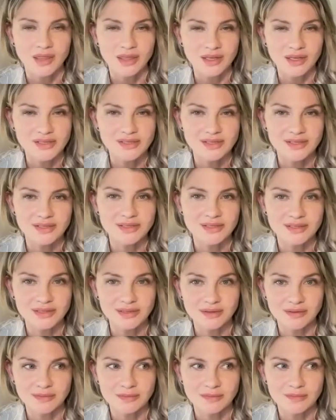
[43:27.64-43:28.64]
think since
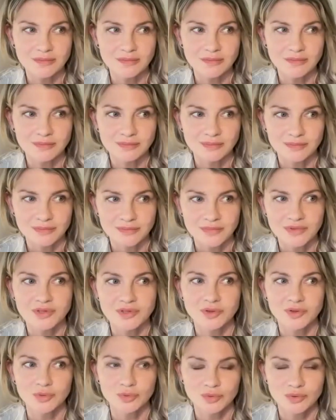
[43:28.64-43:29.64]

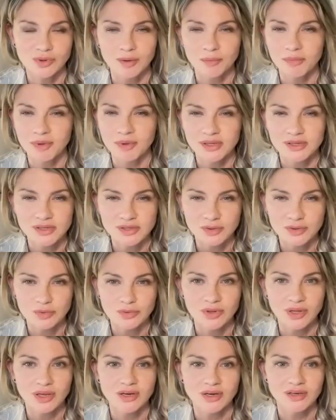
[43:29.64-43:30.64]
school, like middle
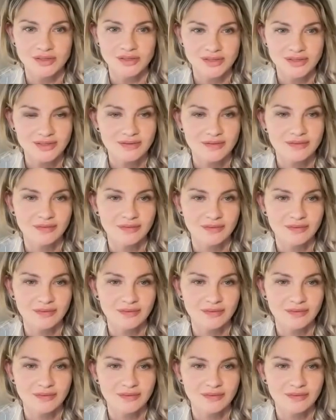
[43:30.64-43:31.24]
school years.